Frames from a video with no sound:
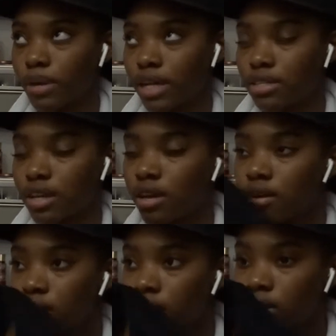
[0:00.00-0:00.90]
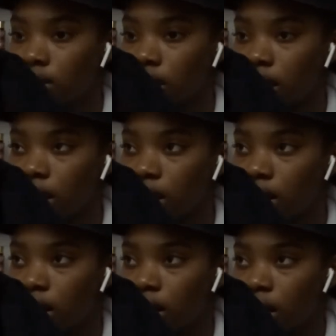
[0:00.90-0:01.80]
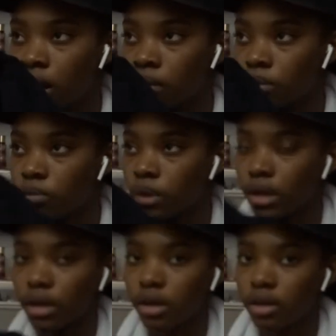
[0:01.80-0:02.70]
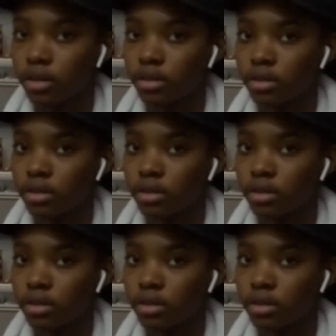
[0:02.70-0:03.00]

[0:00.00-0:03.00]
pants, I would wear